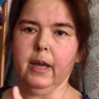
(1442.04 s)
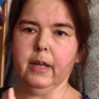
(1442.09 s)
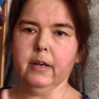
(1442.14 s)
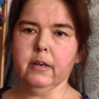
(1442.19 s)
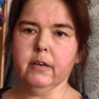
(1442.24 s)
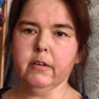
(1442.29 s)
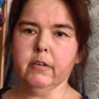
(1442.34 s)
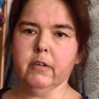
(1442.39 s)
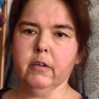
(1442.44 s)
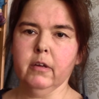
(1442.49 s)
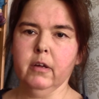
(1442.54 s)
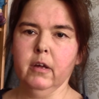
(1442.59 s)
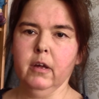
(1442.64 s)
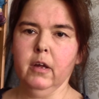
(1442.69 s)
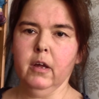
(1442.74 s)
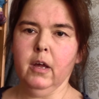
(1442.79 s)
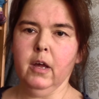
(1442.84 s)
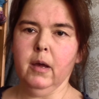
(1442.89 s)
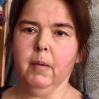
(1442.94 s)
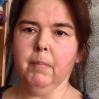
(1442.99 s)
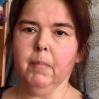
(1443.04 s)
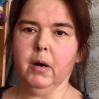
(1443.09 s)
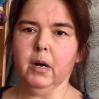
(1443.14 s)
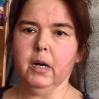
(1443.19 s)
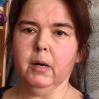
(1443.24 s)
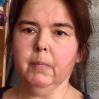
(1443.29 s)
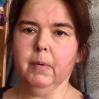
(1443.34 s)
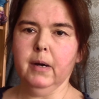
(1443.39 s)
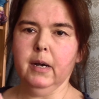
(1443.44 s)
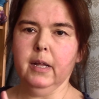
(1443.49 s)
and
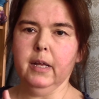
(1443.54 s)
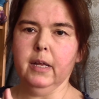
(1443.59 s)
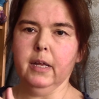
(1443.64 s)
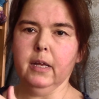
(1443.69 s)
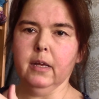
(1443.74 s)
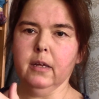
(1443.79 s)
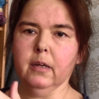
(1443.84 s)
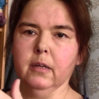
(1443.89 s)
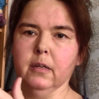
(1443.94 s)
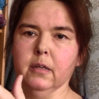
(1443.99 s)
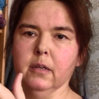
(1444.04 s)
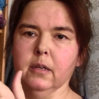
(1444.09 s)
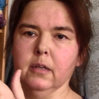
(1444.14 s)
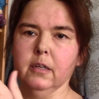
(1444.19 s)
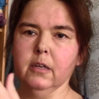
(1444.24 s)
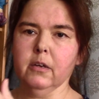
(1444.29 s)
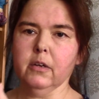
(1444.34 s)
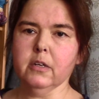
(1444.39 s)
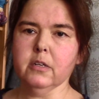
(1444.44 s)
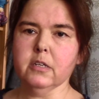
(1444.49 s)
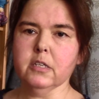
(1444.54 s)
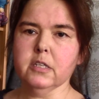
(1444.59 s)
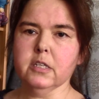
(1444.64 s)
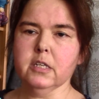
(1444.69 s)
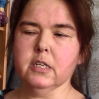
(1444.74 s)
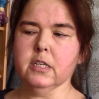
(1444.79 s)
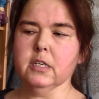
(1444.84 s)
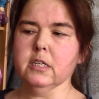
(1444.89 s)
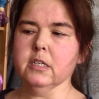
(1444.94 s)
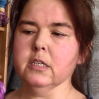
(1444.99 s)
marbling. You can
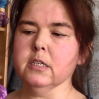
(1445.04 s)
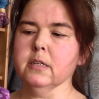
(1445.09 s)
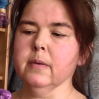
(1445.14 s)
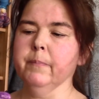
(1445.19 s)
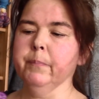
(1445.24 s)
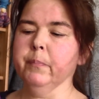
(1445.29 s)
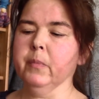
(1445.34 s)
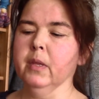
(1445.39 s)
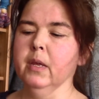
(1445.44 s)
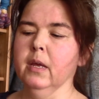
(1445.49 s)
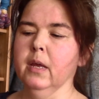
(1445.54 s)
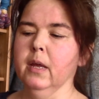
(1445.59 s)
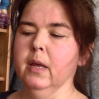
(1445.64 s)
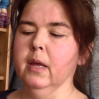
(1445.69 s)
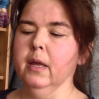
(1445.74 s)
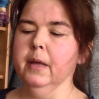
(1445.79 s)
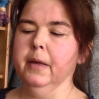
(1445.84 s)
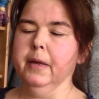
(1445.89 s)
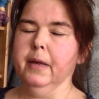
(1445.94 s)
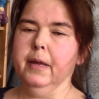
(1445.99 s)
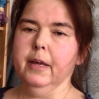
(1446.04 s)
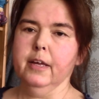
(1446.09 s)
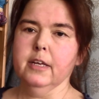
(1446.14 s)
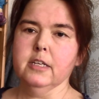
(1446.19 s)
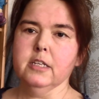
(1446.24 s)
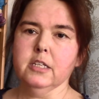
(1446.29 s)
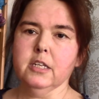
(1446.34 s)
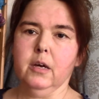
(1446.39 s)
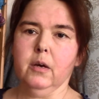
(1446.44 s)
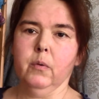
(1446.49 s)
see this.
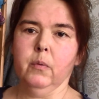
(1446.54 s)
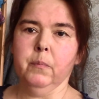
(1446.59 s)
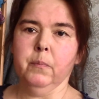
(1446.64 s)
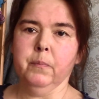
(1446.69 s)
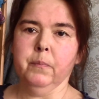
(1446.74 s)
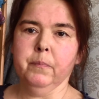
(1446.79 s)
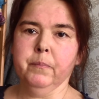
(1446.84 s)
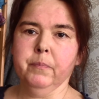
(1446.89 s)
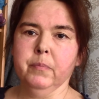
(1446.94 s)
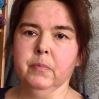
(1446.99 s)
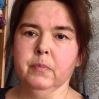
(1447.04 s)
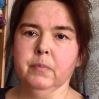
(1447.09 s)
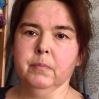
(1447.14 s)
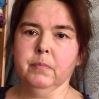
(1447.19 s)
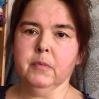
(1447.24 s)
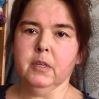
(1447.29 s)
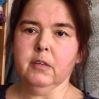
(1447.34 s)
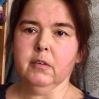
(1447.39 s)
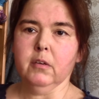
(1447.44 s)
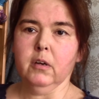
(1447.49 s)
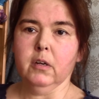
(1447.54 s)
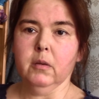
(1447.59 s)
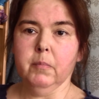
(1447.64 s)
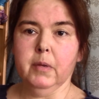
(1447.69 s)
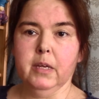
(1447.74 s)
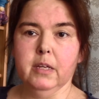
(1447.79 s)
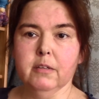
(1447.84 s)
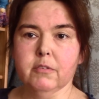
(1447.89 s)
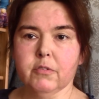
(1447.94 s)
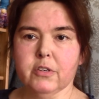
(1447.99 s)
So it's going to
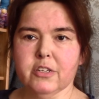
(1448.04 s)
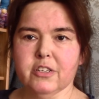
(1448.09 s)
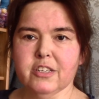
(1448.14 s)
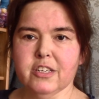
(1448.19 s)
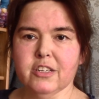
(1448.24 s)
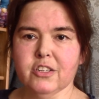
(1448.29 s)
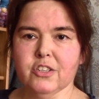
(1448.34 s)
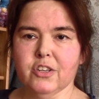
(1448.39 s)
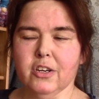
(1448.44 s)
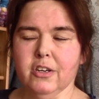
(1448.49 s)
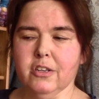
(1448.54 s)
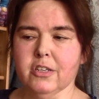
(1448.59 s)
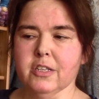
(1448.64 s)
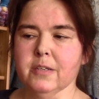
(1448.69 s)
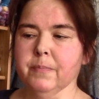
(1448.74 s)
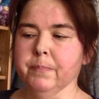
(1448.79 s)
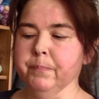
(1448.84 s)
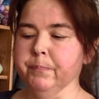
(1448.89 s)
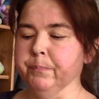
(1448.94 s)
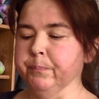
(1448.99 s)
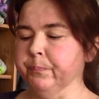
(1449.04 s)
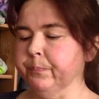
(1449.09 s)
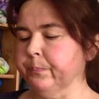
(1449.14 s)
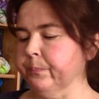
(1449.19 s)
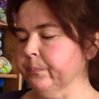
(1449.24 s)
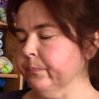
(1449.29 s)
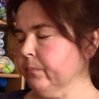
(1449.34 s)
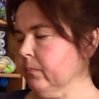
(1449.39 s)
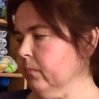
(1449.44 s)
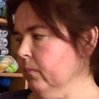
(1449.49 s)
be interesting socks.
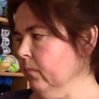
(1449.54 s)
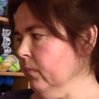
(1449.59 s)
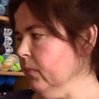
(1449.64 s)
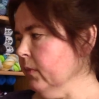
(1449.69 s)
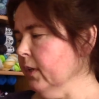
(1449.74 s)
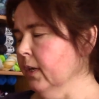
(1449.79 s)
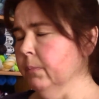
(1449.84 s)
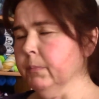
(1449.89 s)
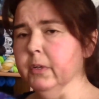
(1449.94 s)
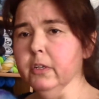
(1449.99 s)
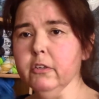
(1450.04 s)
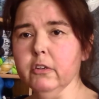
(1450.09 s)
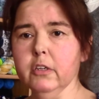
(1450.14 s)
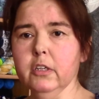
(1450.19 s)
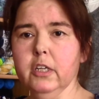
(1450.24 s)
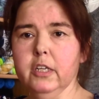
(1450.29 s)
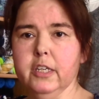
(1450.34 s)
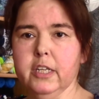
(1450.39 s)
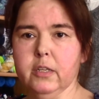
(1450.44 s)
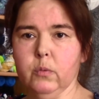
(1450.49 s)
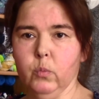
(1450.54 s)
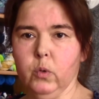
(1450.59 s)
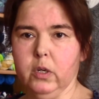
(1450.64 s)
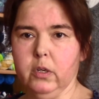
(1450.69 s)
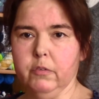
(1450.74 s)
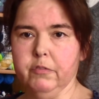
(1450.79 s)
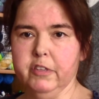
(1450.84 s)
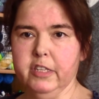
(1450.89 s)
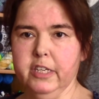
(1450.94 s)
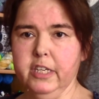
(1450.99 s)
I'm not going to knit one
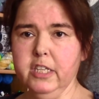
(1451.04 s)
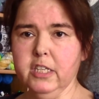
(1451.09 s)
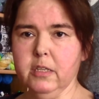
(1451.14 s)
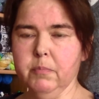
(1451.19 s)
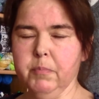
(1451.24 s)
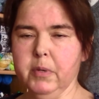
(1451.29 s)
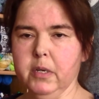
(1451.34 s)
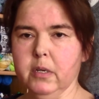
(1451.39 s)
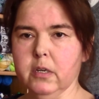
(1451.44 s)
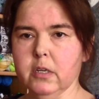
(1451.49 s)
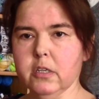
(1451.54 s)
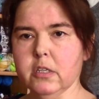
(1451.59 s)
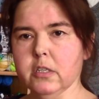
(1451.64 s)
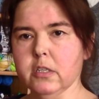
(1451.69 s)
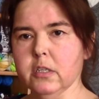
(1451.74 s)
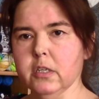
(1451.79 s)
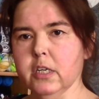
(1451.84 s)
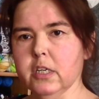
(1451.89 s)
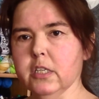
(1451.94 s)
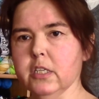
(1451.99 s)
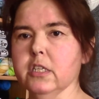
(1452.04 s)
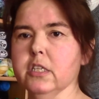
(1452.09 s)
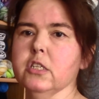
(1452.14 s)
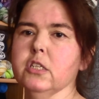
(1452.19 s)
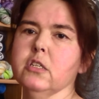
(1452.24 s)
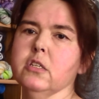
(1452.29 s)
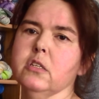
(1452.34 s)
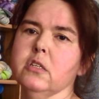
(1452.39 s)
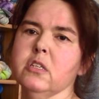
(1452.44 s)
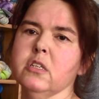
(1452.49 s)
of these because it
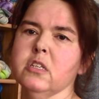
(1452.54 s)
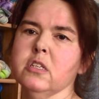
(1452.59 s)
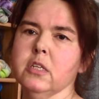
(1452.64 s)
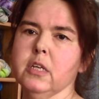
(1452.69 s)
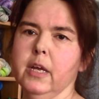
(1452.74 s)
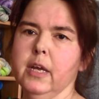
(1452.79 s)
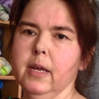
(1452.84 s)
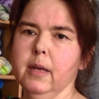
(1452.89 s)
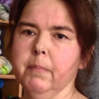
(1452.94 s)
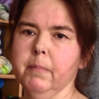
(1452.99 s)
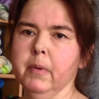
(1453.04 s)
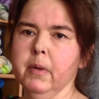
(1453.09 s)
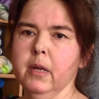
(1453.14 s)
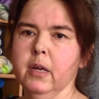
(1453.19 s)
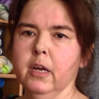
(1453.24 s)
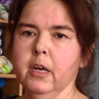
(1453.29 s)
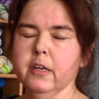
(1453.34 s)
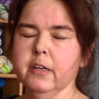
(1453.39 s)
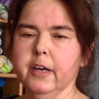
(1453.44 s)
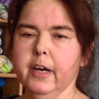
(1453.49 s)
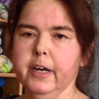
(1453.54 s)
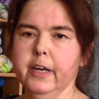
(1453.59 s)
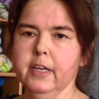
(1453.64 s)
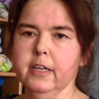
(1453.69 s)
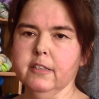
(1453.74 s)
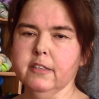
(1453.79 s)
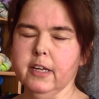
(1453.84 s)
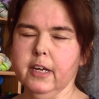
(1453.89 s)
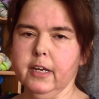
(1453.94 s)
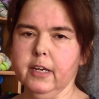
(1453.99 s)
is the same
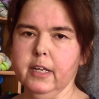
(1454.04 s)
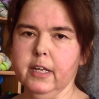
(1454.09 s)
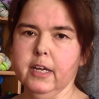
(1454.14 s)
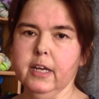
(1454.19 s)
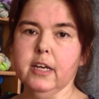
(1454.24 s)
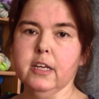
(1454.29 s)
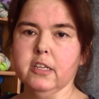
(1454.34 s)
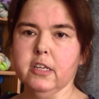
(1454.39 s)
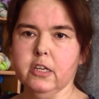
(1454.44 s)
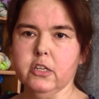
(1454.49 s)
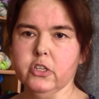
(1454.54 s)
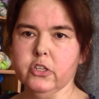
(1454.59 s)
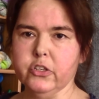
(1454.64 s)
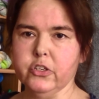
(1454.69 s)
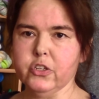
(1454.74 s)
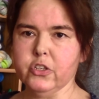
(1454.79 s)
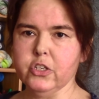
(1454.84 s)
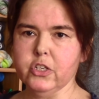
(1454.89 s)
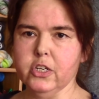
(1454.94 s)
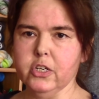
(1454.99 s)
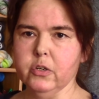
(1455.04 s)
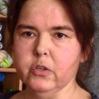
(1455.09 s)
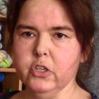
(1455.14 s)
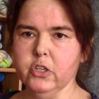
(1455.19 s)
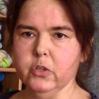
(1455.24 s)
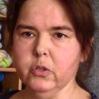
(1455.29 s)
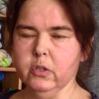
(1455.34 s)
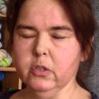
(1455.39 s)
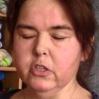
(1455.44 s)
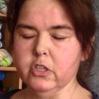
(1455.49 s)
dyeing technique as I just
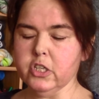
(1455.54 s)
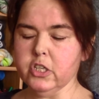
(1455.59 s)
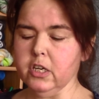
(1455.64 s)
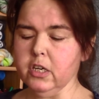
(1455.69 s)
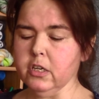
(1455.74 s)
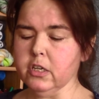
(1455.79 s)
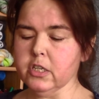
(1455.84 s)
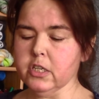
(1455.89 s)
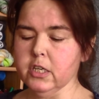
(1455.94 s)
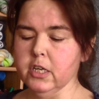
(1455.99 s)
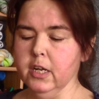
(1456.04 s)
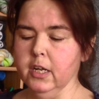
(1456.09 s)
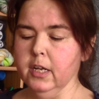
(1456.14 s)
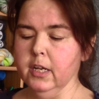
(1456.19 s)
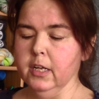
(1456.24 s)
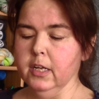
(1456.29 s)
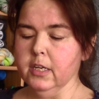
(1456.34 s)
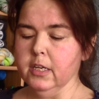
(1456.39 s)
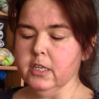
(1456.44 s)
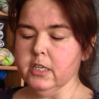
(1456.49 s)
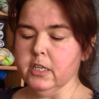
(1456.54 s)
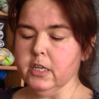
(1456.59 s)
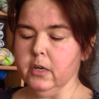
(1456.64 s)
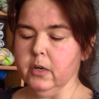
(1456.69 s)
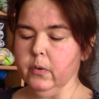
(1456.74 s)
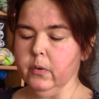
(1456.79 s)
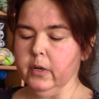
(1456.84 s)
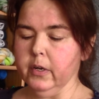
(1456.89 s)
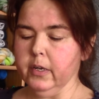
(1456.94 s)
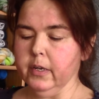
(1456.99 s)
showed you on the socks.
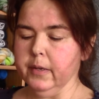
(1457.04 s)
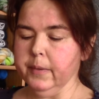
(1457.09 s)
So